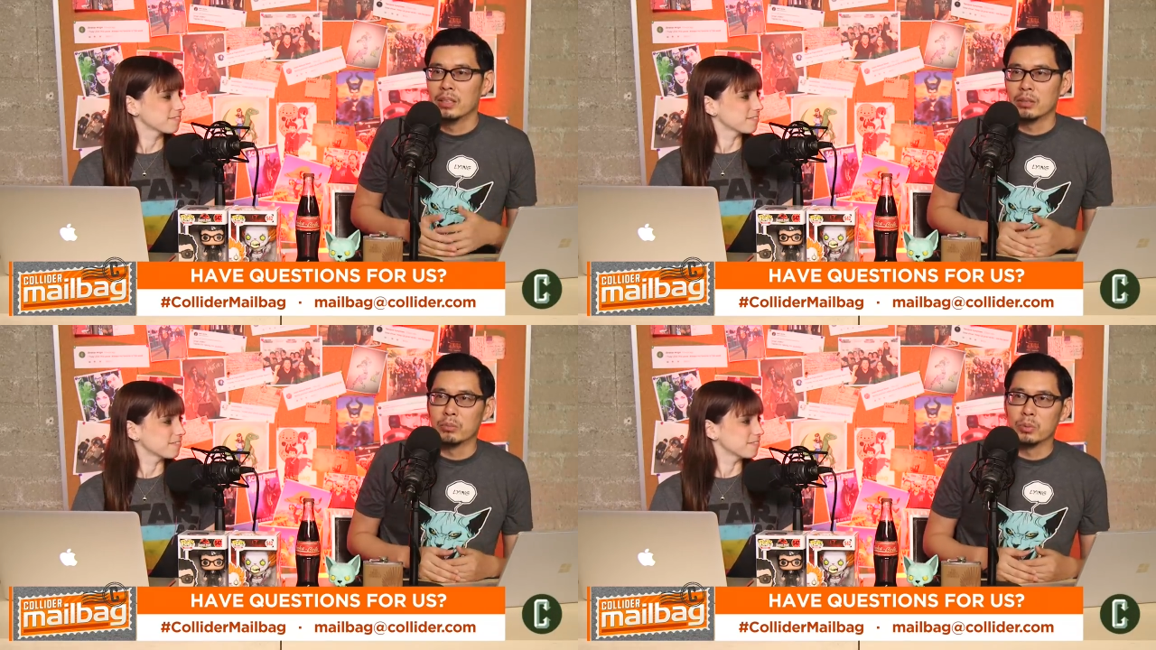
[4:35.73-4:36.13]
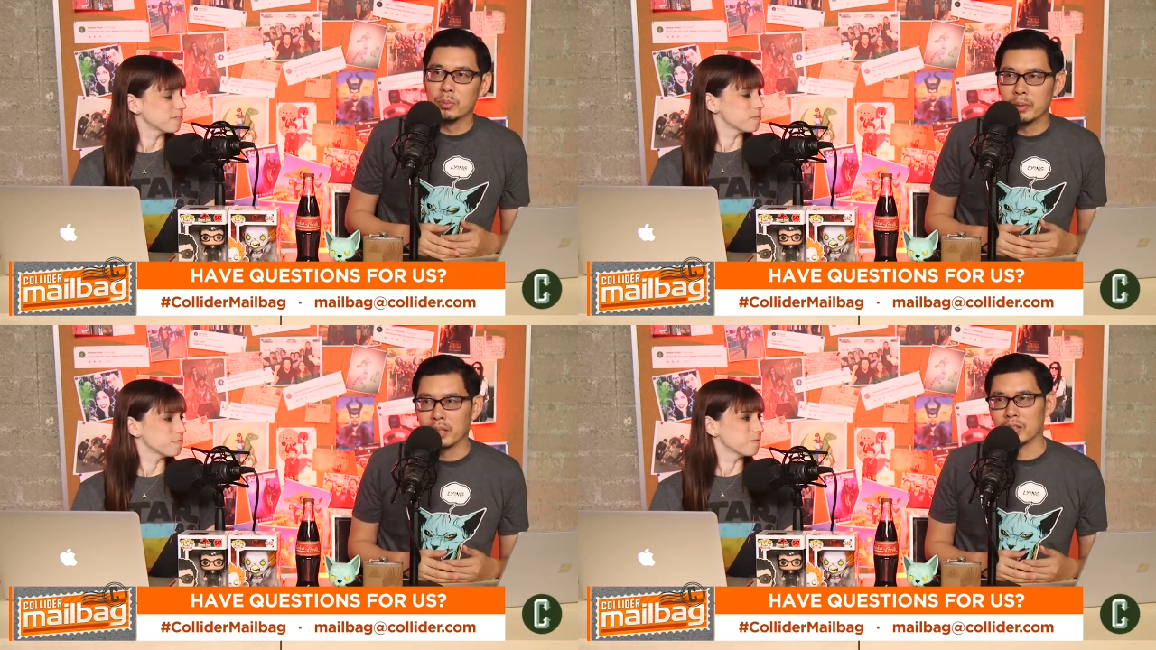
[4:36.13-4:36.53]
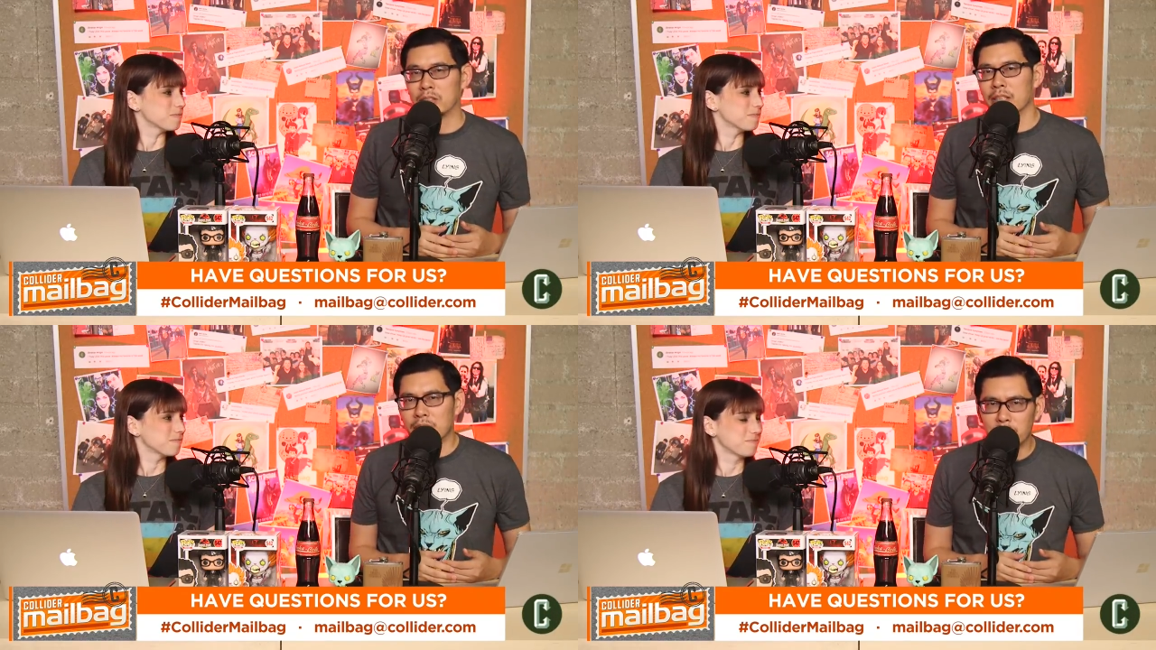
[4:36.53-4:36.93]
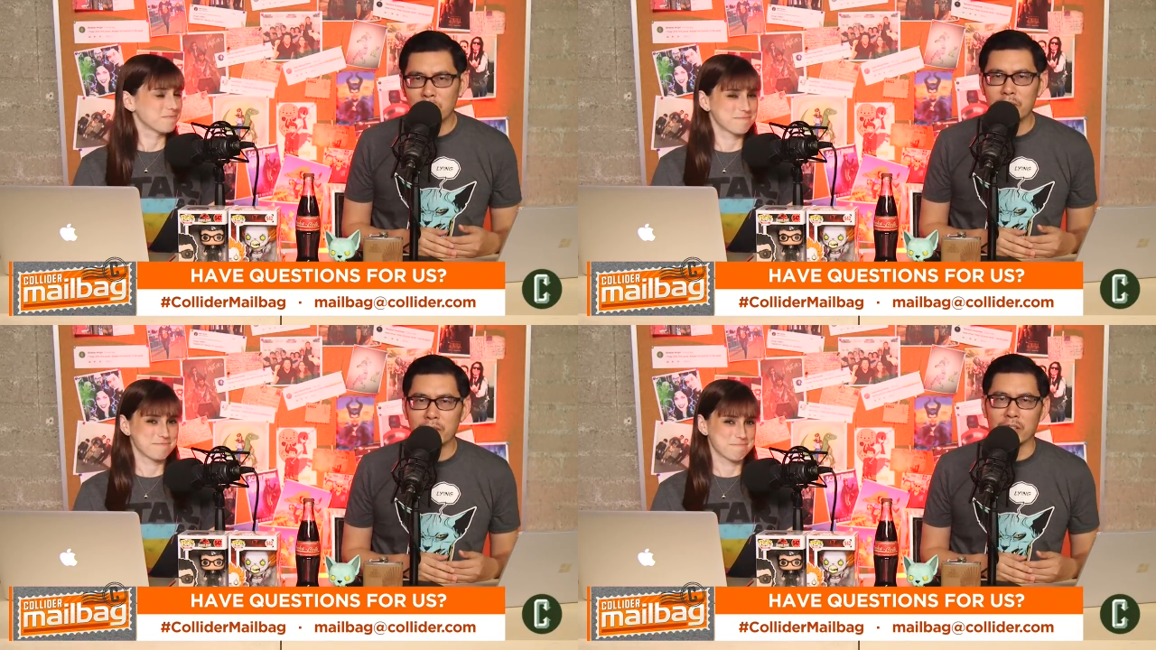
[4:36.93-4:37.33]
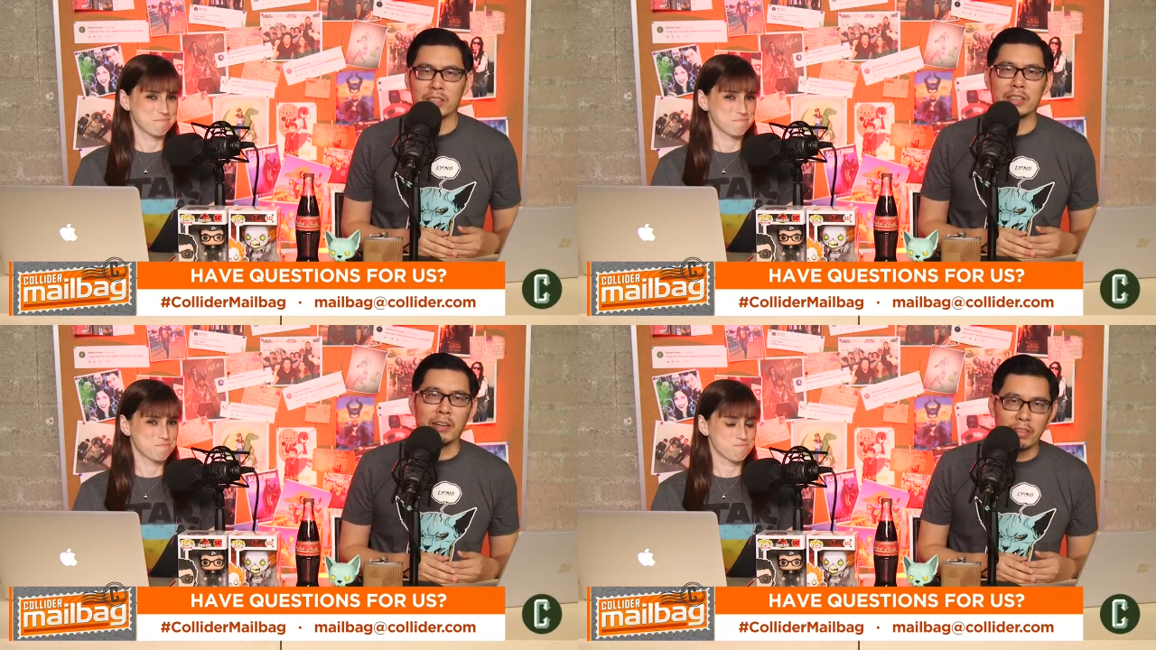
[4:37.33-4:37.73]
Speaker 1: I mean, we'll make our sixth movie or
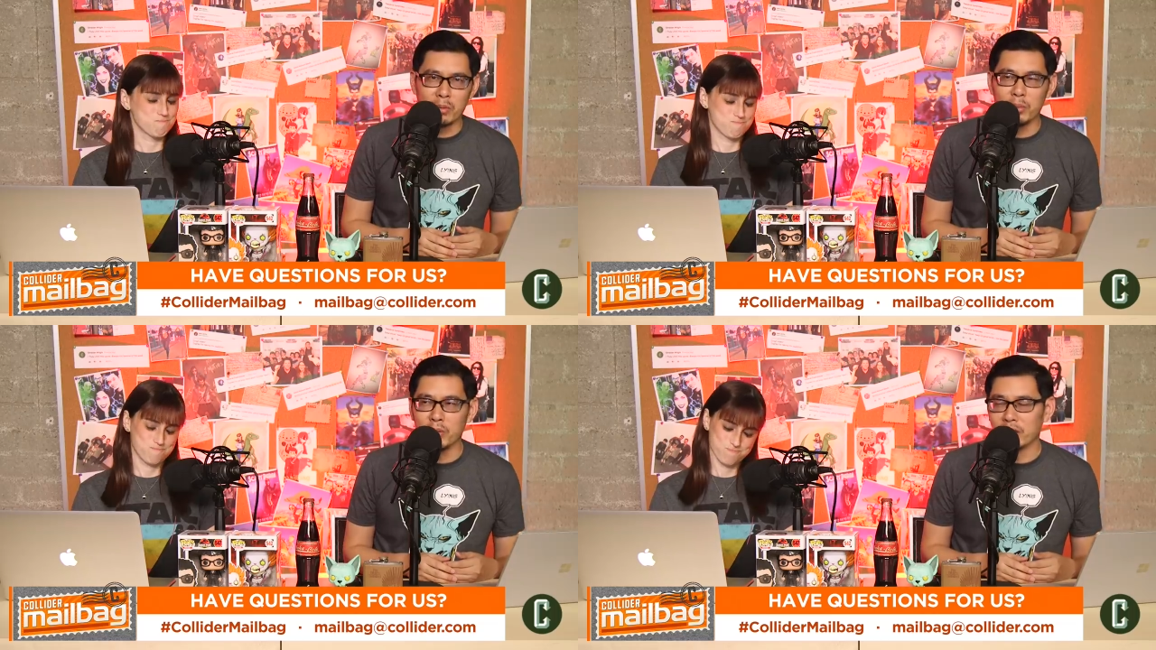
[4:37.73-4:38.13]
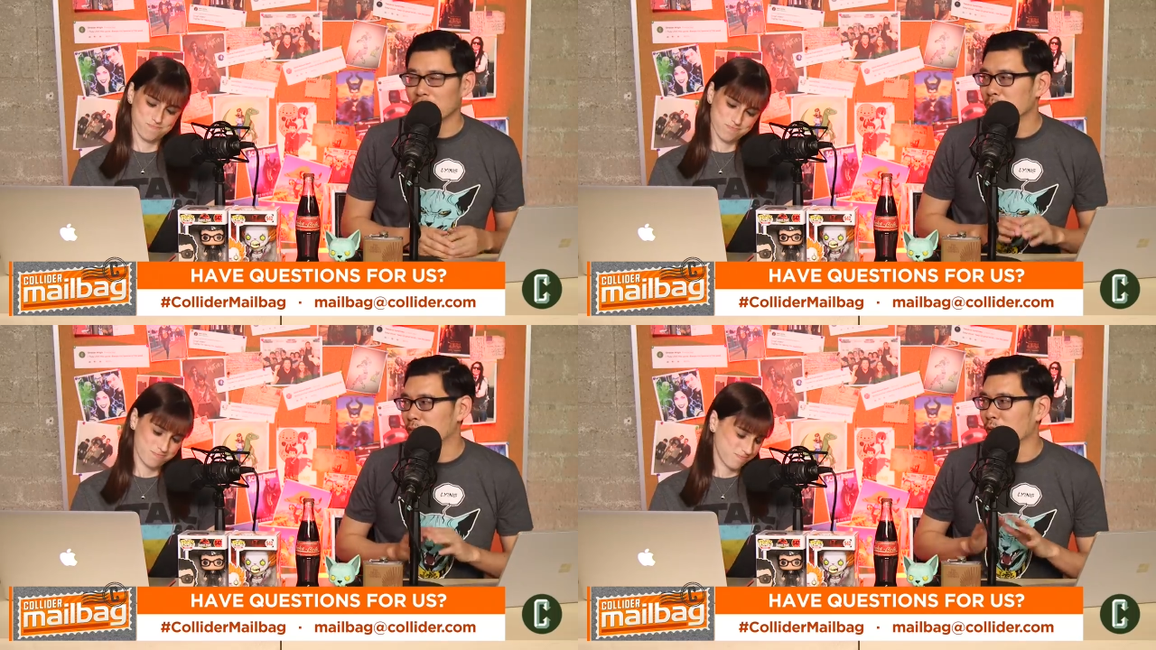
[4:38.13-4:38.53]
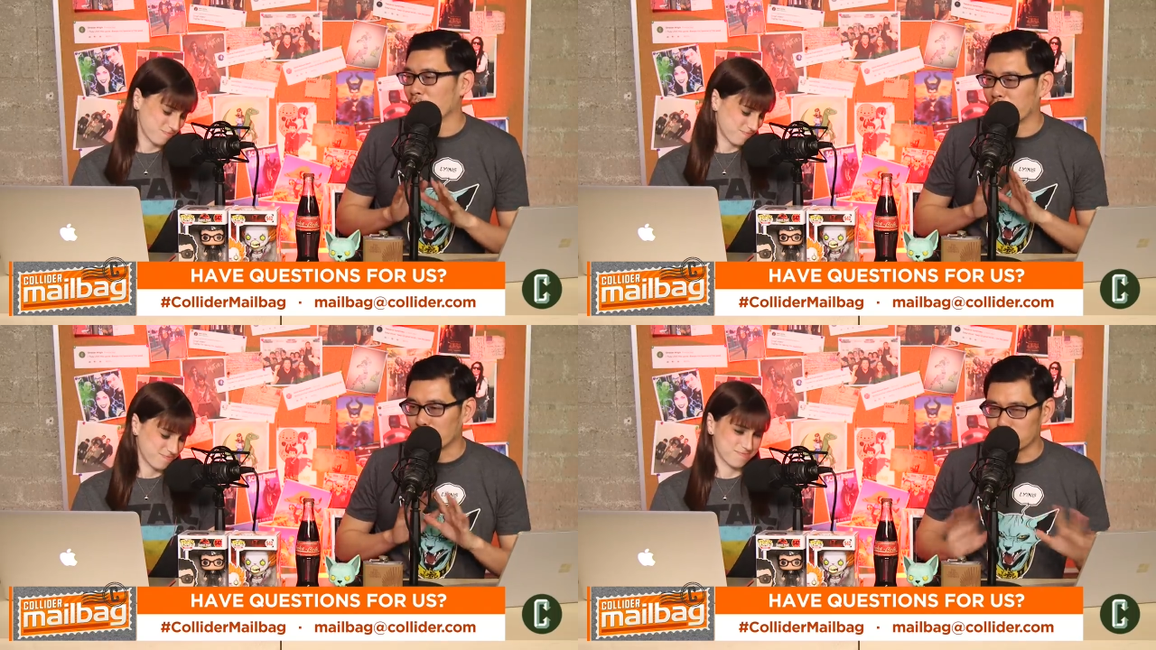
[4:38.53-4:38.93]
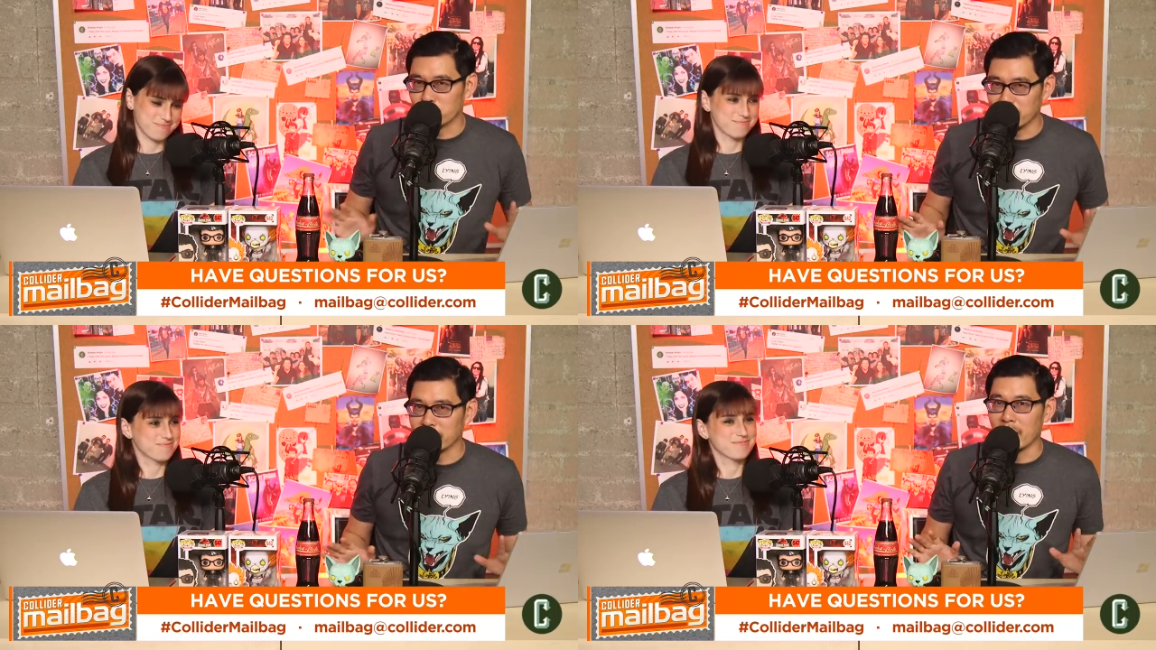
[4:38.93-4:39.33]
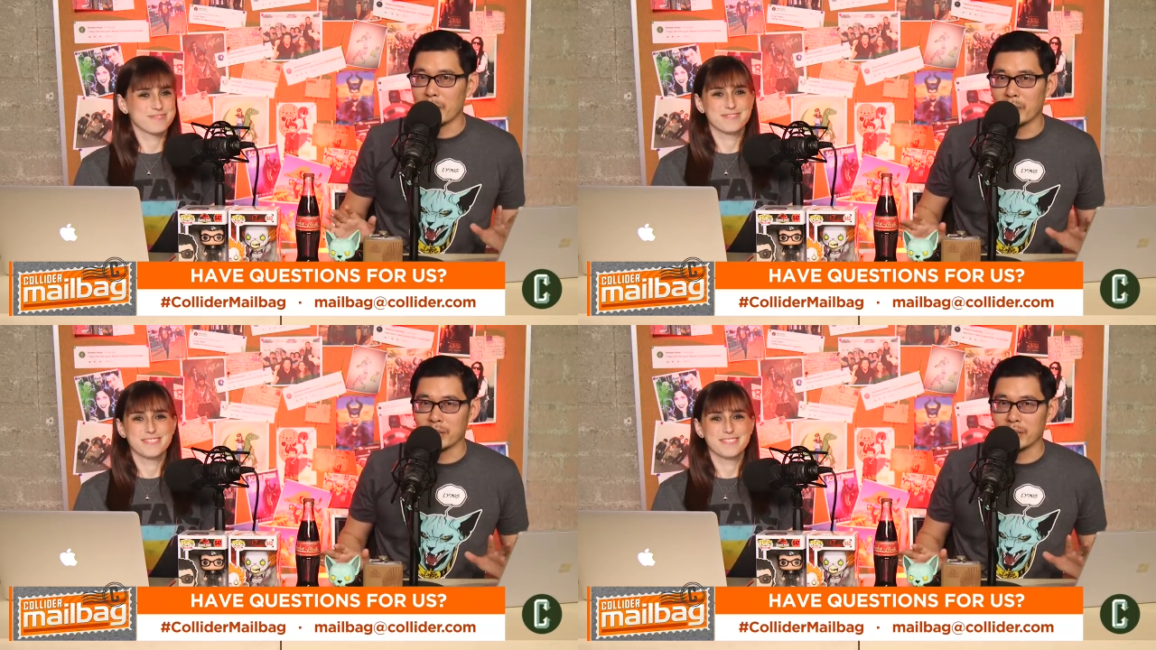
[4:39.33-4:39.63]
seventh movie, and this is before the first one even came out.